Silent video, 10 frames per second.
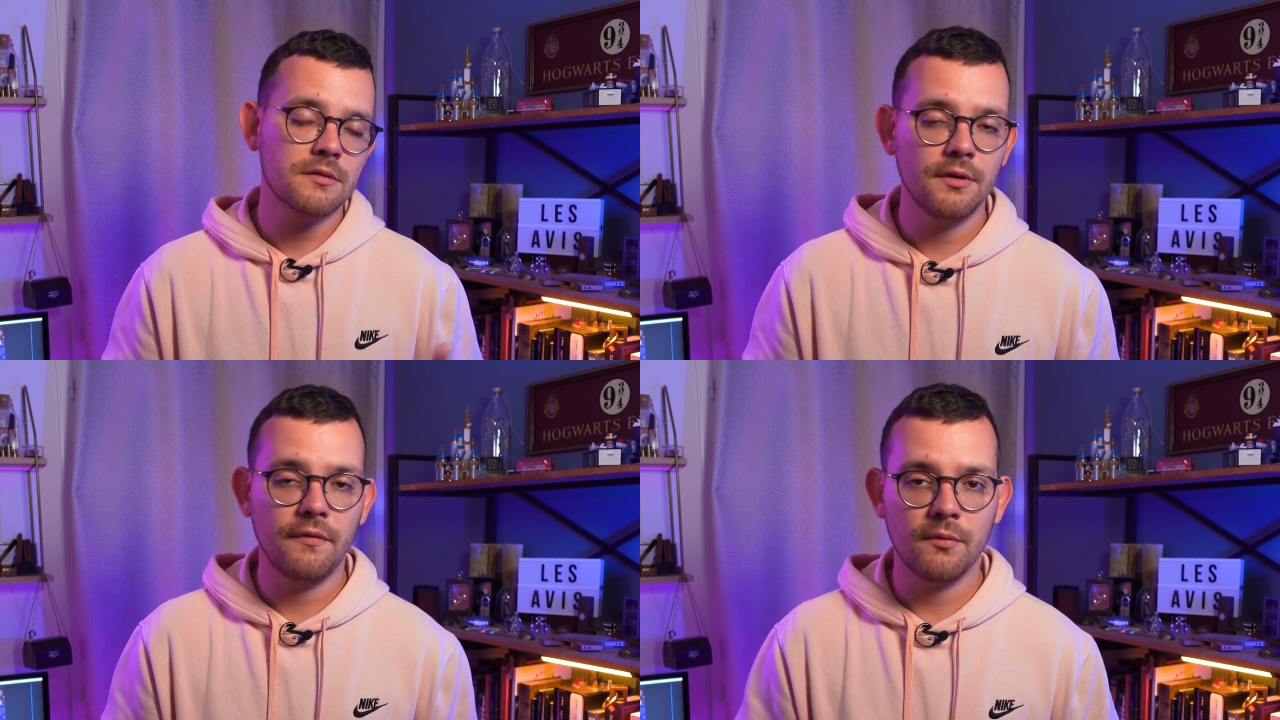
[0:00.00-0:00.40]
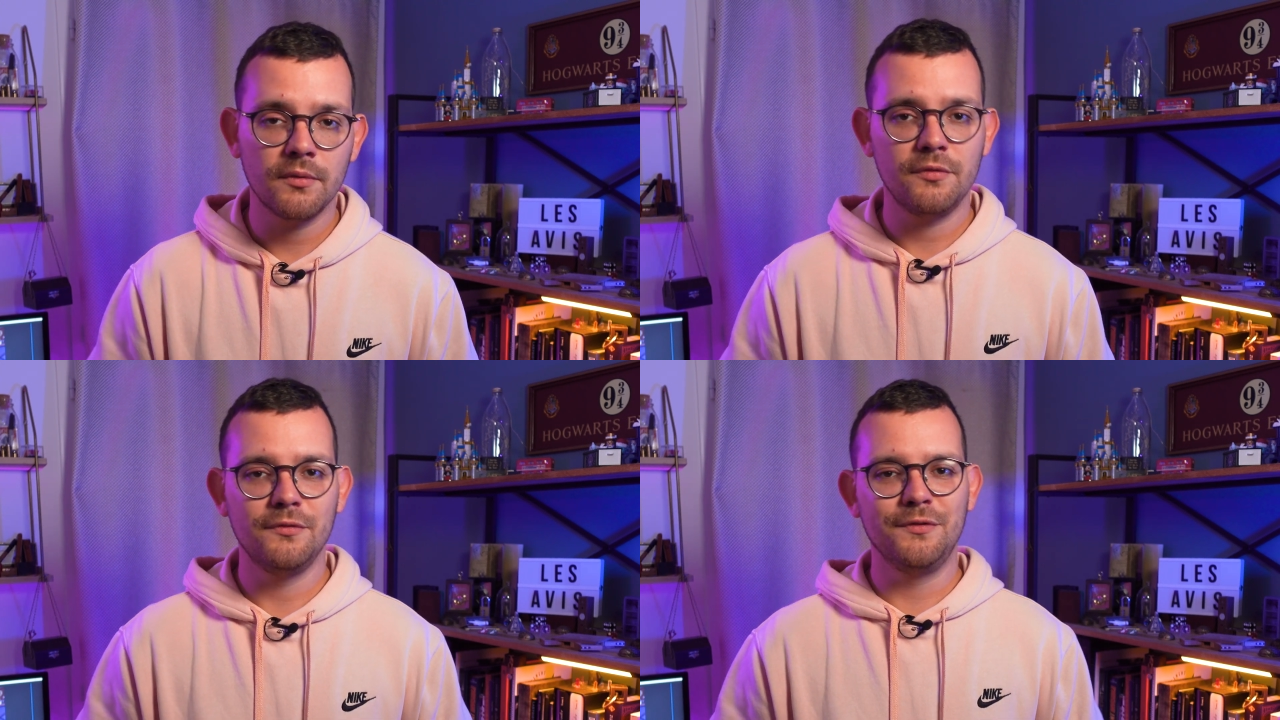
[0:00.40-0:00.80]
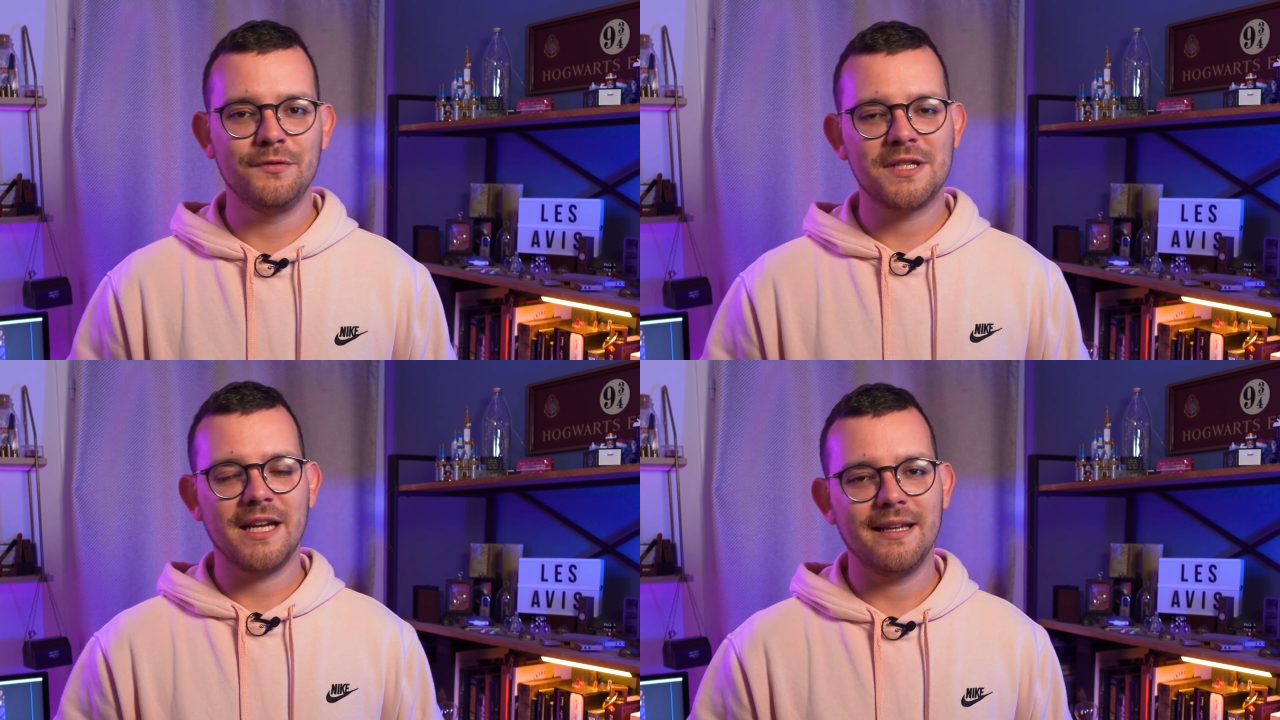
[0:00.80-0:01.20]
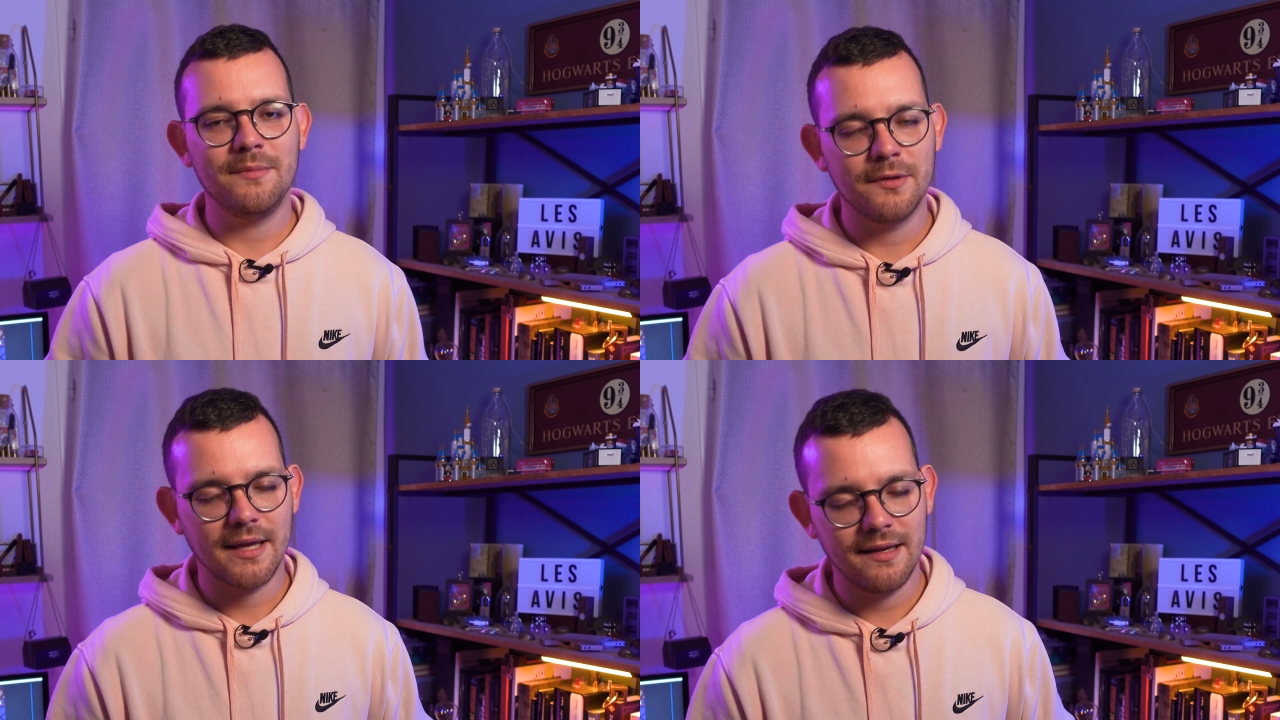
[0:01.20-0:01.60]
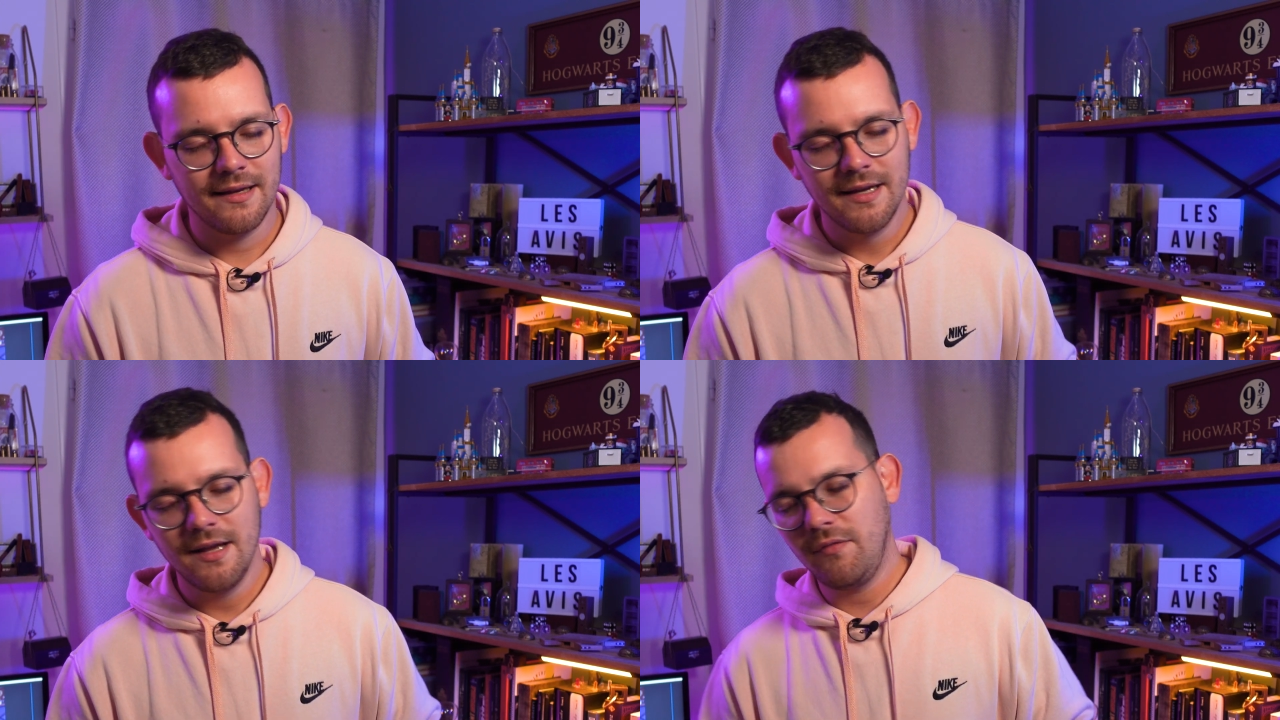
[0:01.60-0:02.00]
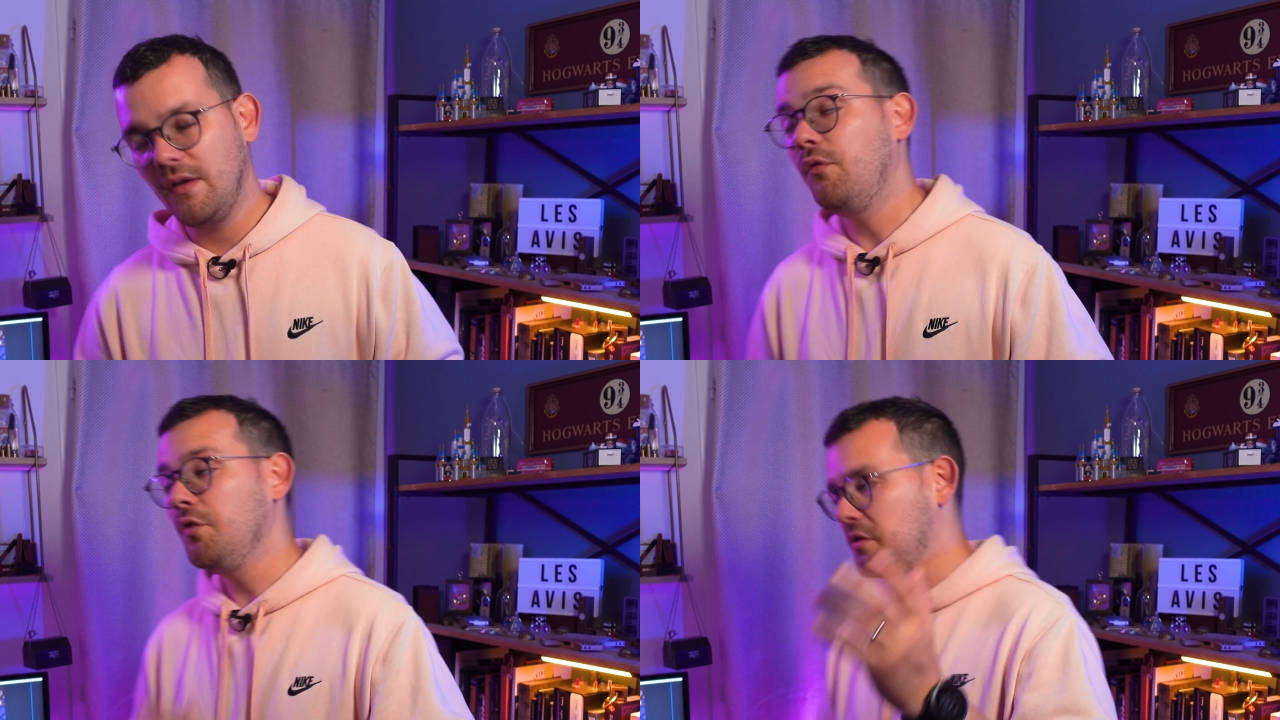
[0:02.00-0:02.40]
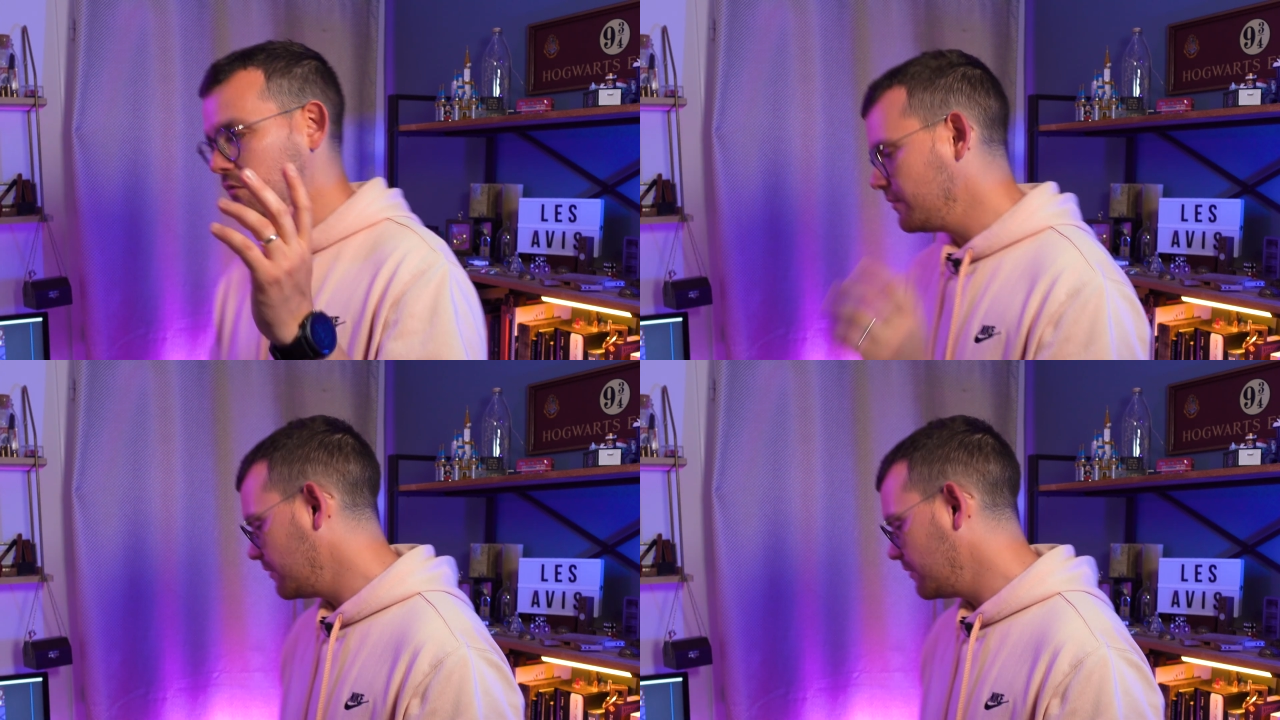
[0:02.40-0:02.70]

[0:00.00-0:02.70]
so if you want to check them, you can feel free to